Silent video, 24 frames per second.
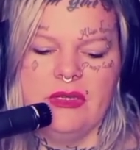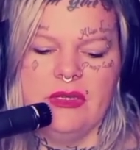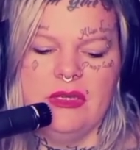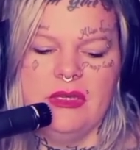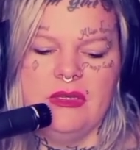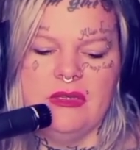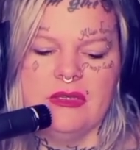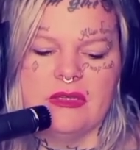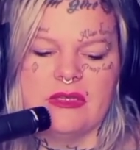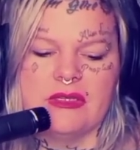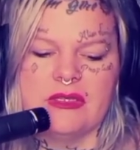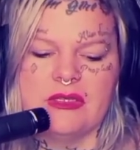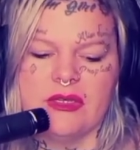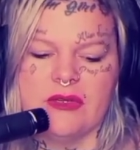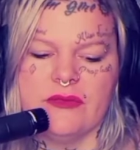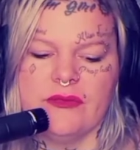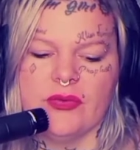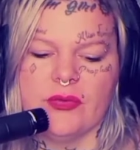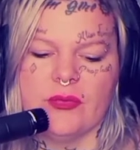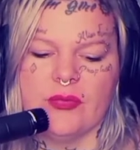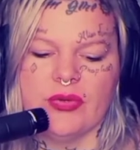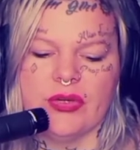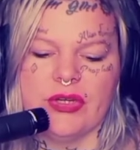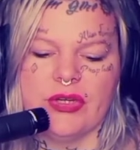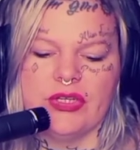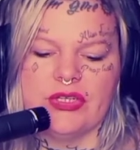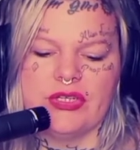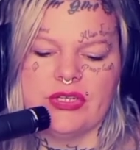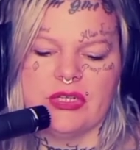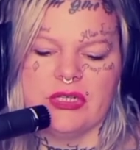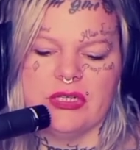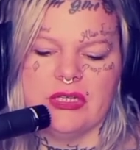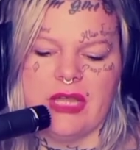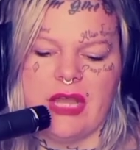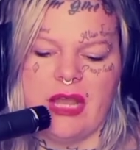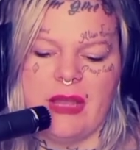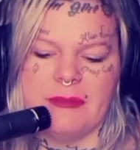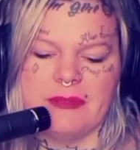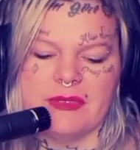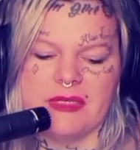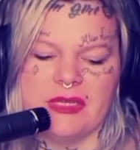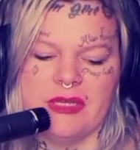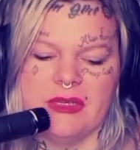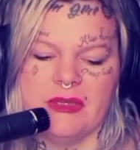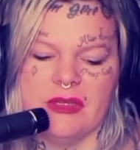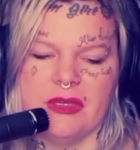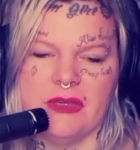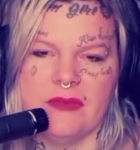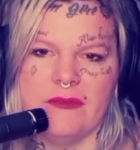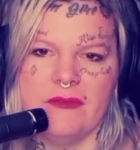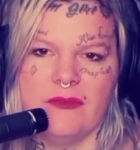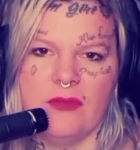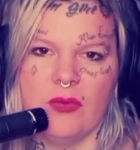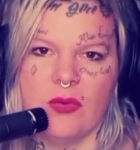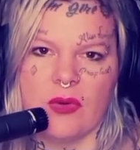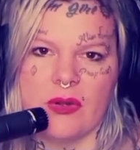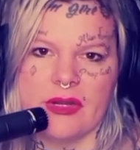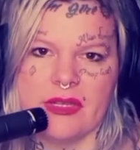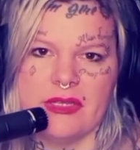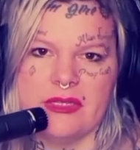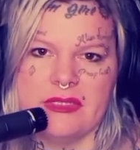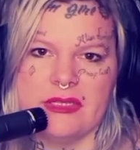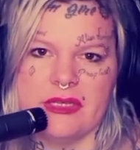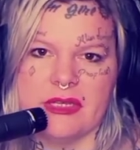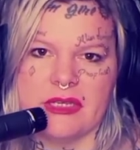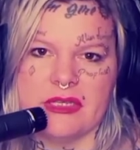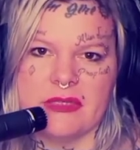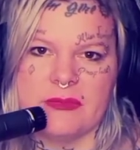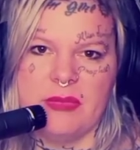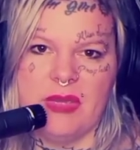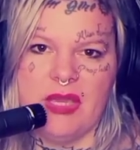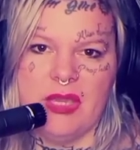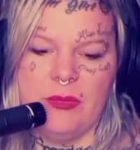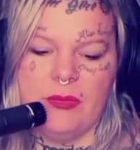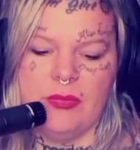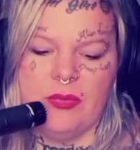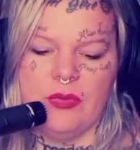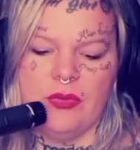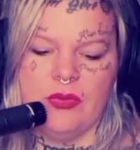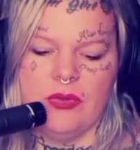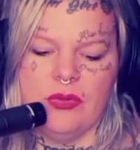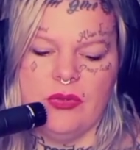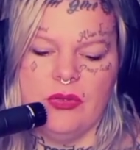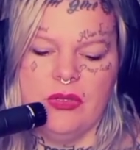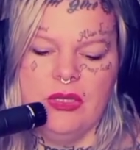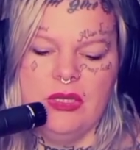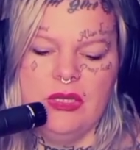the Silver Bridge collapsed, killing 46 people.